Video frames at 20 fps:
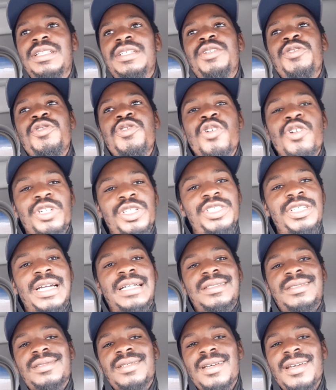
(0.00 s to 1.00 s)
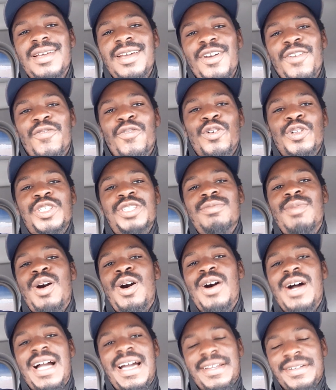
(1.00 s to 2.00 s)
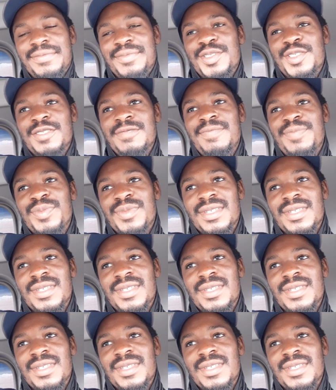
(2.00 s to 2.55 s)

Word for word: the New York Jets for Jamal Adams.